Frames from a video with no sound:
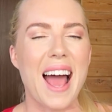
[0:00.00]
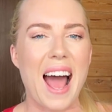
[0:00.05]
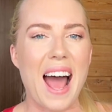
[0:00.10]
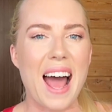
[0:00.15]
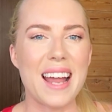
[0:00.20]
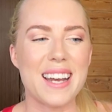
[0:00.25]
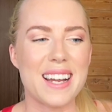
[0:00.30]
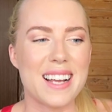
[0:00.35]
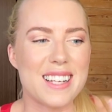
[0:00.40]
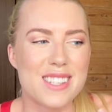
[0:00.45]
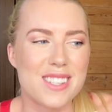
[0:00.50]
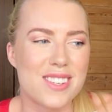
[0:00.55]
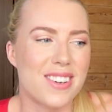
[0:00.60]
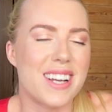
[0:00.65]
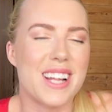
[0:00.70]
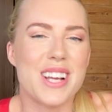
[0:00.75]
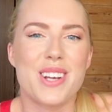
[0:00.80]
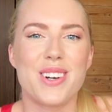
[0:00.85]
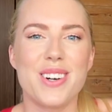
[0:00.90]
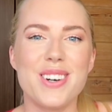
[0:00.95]
And it's
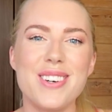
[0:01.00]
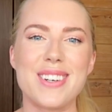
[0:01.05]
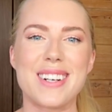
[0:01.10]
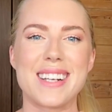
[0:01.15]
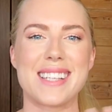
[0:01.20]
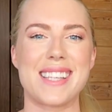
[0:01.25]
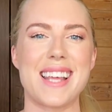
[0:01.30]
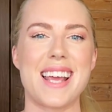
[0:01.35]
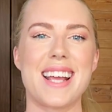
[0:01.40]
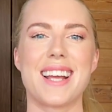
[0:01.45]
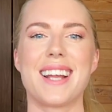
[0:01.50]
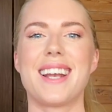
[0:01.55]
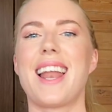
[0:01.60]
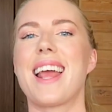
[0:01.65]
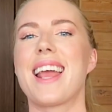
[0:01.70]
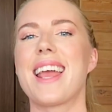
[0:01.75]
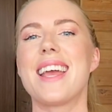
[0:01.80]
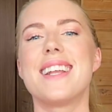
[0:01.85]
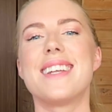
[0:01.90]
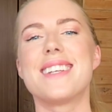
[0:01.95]
really cool because they can
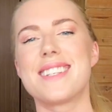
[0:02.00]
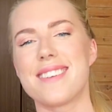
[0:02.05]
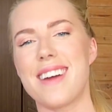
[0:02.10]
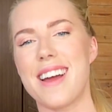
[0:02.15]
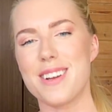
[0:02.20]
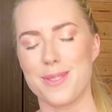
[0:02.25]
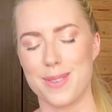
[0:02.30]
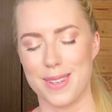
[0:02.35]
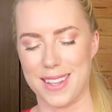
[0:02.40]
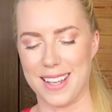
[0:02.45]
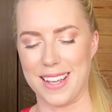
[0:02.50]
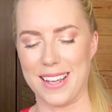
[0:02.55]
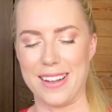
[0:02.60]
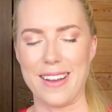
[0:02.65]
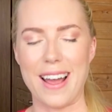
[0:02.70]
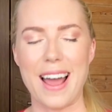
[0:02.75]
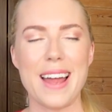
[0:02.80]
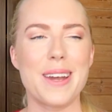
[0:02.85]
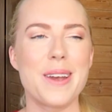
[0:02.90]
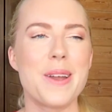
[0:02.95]
like interact with
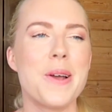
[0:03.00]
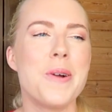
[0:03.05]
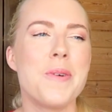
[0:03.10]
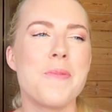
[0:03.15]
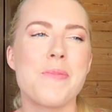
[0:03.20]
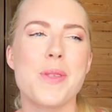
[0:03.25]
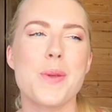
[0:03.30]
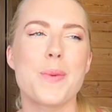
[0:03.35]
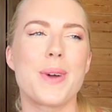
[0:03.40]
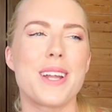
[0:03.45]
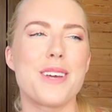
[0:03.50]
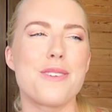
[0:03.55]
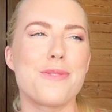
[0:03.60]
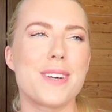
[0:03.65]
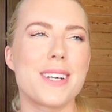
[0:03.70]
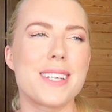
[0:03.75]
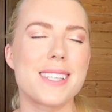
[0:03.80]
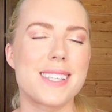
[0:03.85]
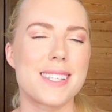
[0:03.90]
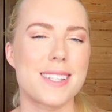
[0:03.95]
you. And when I
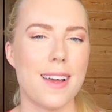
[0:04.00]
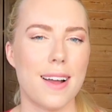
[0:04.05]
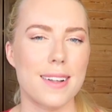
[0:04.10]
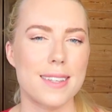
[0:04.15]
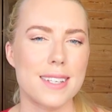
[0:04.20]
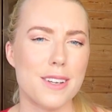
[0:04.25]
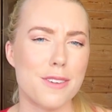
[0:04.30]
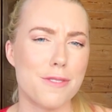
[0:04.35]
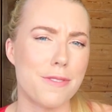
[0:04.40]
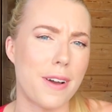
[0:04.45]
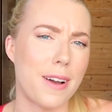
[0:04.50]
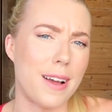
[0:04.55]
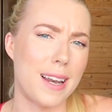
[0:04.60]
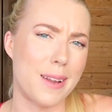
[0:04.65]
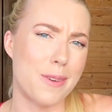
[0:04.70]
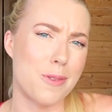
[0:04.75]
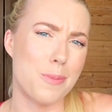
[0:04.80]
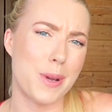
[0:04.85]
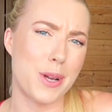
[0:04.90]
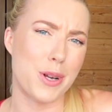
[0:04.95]
first started, it felt a
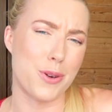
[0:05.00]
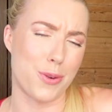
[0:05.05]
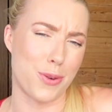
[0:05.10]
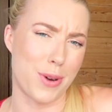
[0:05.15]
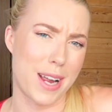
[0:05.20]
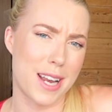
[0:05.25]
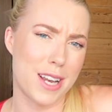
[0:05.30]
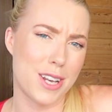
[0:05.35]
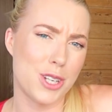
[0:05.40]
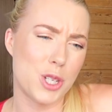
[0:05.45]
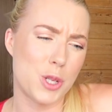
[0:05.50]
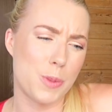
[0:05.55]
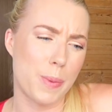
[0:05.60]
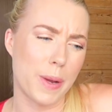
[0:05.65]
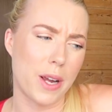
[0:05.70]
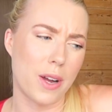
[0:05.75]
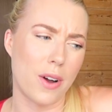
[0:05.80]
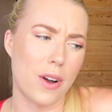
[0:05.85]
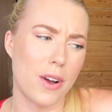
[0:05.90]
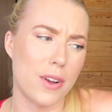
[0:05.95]
little bit cringe
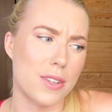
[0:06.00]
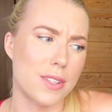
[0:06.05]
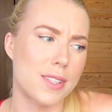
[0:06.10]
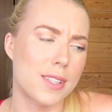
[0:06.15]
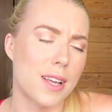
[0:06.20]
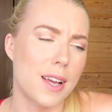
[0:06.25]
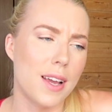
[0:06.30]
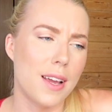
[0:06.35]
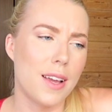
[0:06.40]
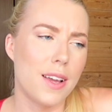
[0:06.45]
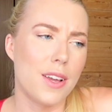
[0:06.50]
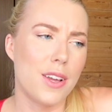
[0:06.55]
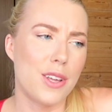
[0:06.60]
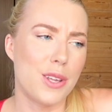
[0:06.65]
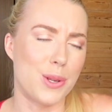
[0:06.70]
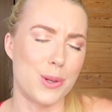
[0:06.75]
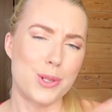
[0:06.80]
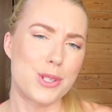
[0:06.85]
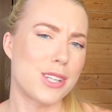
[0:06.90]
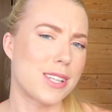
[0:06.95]
because
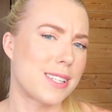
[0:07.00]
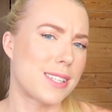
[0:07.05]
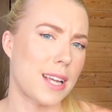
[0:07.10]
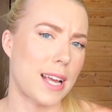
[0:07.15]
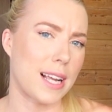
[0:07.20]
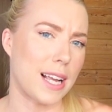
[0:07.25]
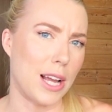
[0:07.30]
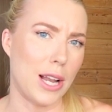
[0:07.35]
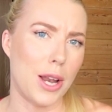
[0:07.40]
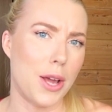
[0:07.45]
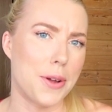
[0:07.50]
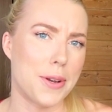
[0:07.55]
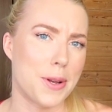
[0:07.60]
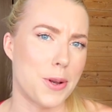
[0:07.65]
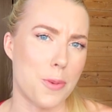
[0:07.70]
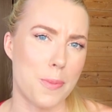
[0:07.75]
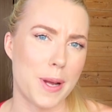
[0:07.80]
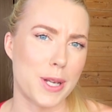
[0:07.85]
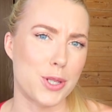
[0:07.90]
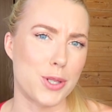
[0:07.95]
you're just like alone in
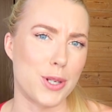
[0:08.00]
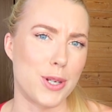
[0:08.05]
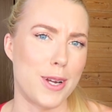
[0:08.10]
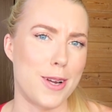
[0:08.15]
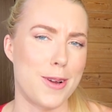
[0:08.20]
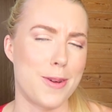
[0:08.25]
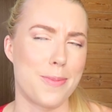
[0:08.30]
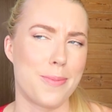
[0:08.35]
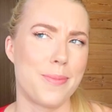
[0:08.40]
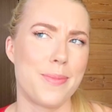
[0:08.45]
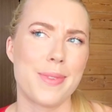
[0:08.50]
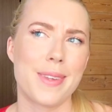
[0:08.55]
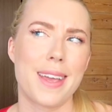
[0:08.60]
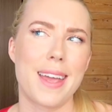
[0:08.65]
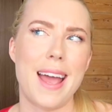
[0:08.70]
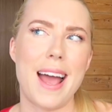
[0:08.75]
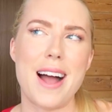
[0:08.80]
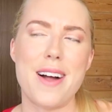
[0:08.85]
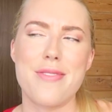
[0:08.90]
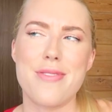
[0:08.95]
your bedroom
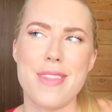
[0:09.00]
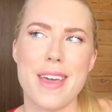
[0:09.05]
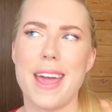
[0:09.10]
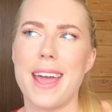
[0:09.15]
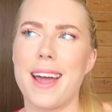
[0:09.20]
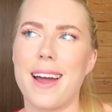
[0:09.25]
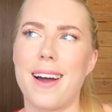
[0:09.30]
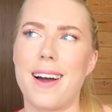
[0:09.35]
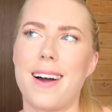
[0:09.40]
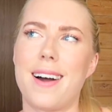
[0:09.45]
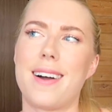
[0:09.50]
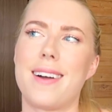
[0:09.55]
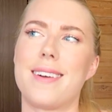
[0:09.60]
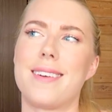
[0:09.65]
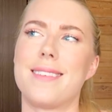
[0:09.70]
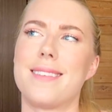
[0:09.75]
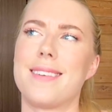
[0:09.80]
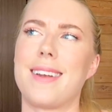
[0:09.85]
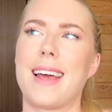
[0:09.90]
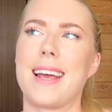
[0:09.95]
and they
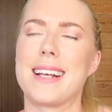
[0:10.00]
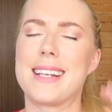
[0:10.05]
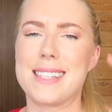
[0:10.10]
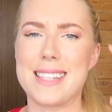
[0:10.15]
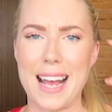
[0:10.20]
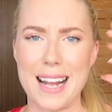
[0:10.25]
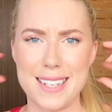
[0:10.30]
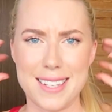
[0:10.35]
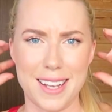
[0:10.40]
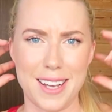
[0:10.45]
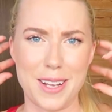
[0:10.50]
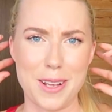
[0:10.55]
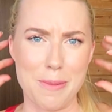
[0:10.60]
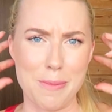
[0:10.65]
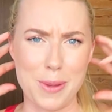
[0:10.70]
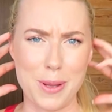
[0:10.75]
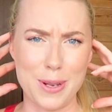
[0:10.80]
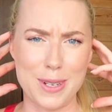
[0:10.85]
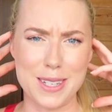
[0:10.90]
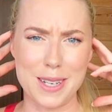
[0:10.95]
are like sat at a
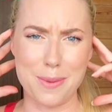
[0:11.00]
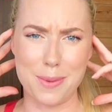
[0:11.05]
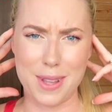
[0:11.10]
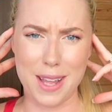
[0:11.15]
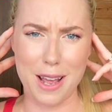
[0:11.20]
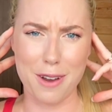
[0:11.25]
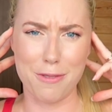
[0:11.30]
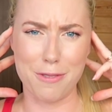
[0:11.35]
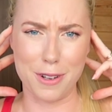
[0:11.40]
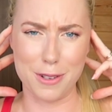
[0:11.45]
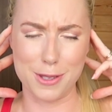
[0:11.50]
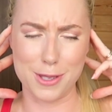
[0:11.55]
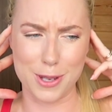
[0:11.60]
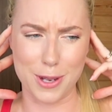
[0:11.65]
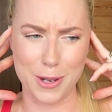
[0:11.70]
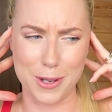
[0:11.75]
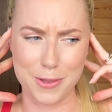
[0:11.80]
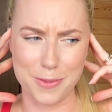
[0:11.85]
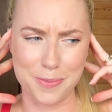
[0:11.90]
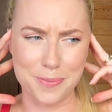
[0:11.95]
computer with headphones
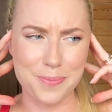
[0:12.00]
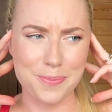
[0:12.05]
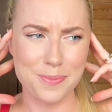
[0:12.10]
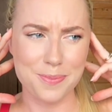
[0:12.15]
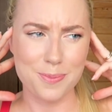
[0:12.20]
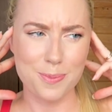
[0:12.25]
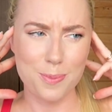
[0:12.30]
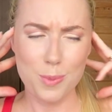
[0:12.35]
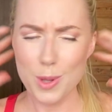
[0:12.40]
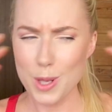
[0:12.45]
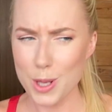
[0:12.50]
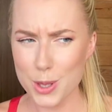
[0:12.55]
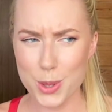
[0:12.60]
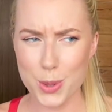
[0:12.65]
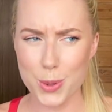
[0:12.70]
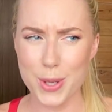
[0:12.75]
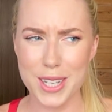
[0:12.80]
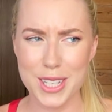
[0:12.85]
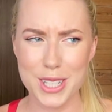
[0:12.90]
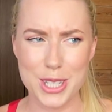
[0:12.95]
on
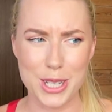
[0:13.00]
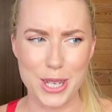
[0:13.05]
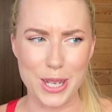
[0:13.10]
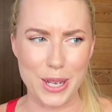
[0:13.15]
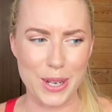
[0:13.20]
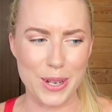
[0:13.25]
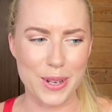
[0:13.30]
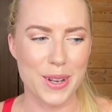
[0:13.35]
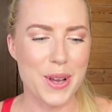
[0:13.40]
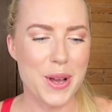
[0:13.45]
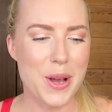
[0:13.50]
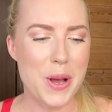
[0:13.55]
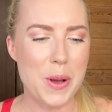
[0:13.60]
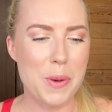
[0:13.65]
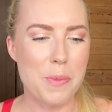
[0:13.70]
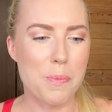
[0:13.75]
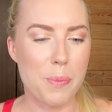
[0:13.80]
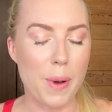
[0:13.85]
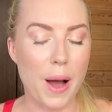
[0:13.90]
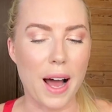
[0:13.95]
talking to you.
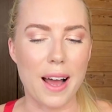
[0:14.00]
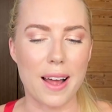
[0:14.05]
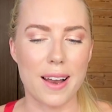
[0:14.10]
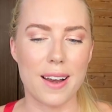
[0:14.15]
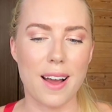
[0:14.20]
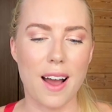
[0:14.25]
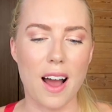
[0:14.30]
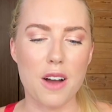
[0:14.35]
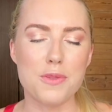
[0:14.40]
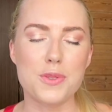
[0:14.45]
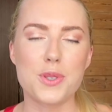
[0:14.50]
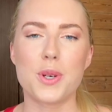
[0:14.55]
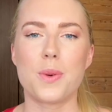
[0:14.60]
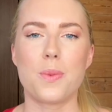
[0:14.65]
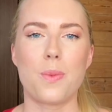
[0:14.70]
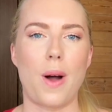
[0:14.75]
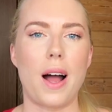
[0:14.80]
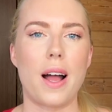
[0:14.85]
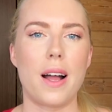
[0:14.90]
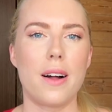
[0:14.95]
But after a
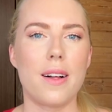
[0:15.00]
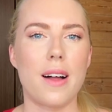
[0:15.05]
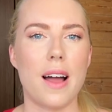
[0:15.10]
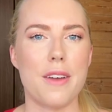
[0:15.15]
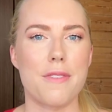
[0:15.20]
while,